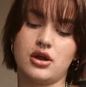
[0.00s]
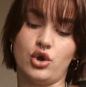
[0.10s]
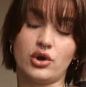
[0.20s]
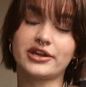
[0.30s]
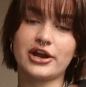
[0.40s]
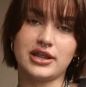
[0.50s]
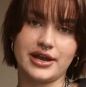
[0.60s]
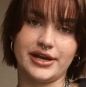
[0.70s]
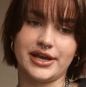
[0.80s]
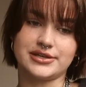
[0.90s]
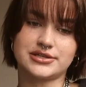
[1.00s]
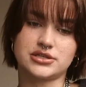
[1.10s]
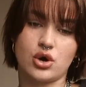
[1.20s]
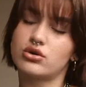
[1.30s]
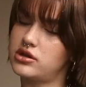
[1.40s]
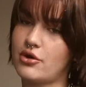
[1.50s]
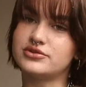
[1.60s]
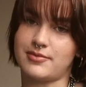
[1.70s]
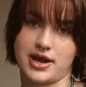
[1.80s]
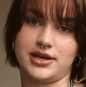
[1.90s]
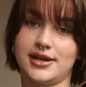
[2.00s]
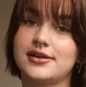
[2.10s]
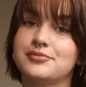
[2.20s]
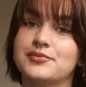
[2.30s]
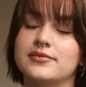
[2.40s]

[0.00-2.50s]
North Carolina is so closed-minded.